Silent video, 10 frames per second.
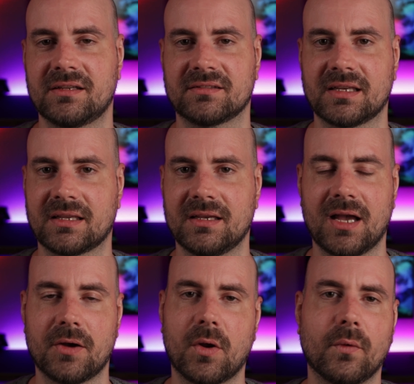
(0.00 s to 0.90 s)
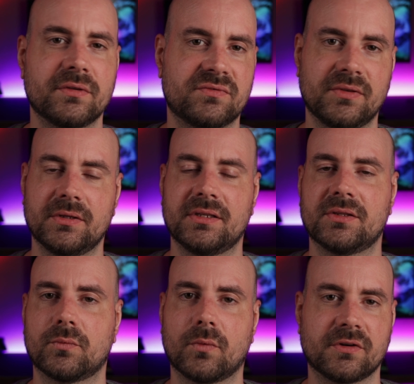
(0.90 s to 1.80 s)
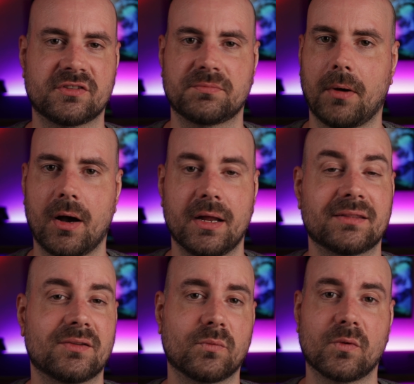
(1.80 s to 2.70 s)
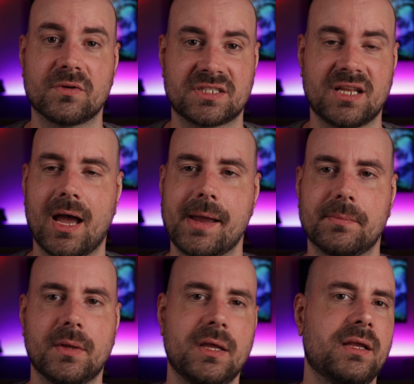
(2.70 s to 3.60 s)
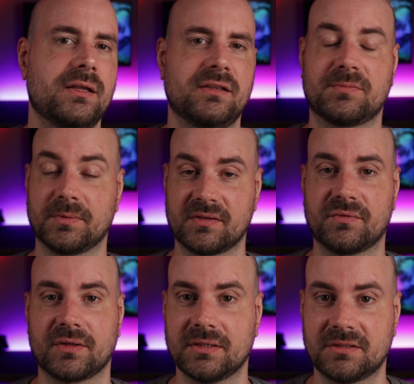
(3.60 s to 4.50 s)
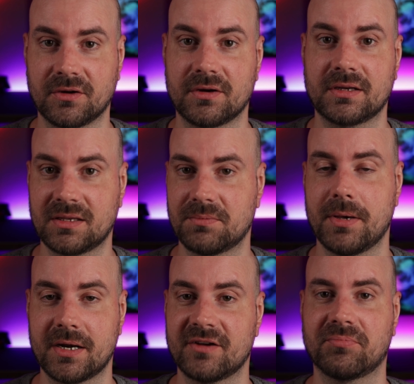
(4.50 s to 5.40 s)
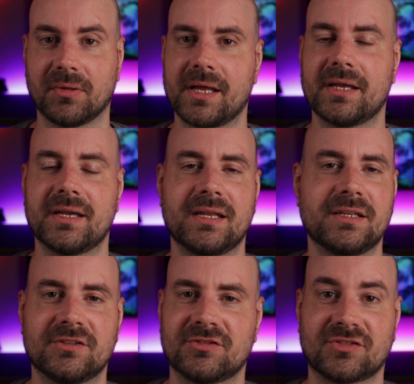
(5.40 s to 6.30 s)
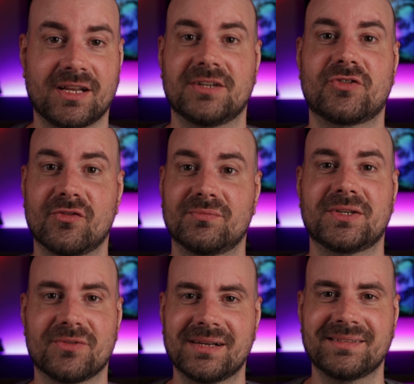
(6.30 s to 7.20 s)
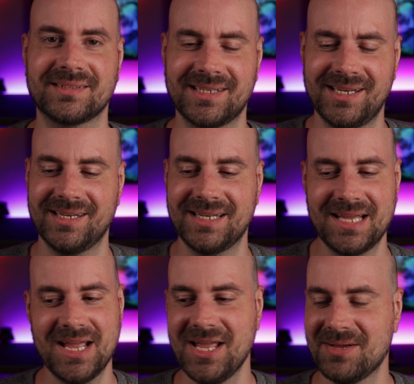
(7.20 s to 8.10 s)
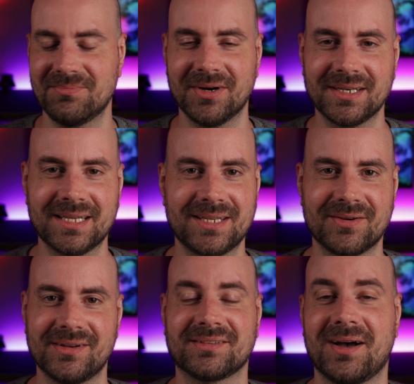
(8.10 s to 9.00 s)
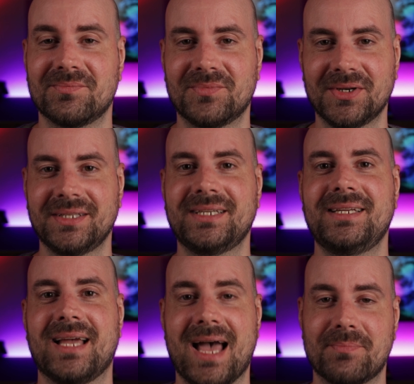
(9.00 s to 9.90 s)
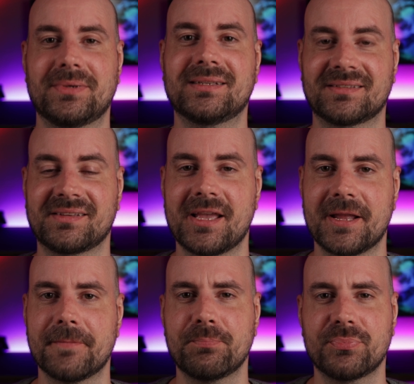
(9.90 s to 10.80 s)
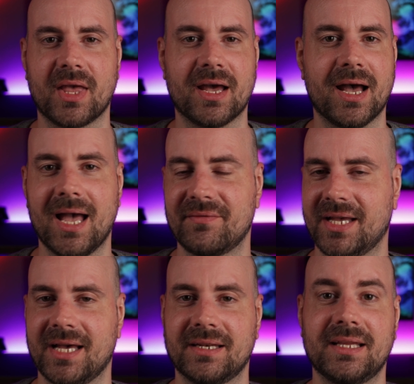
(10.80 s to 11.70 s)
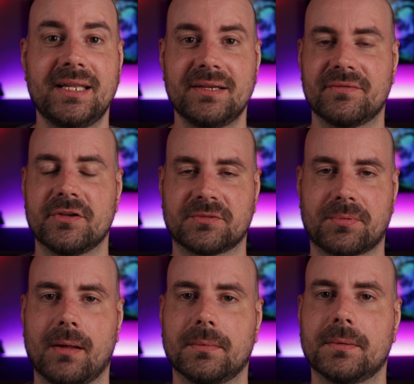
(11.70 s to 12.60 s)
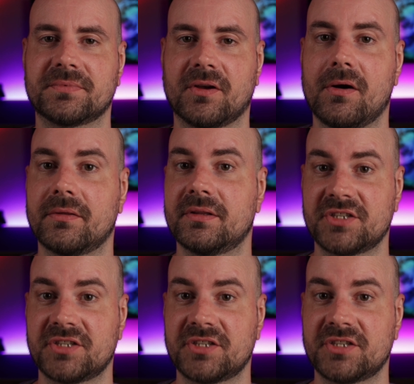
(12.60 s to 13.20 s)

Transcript: because I would always feel it in the worst spot at the worst time, specifically during competitive play, and it just kind of drove me crazy. But anyways, I'm really happy to say that I haven't had any of those problems on the